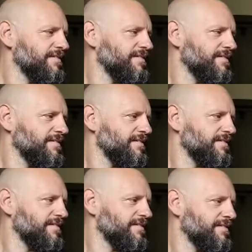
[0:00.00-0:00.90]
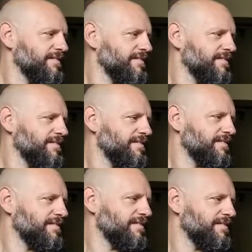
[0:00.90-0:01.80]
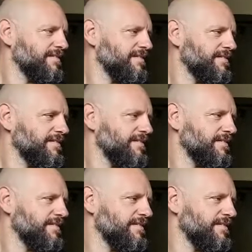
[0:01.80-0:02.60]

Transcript: (silent)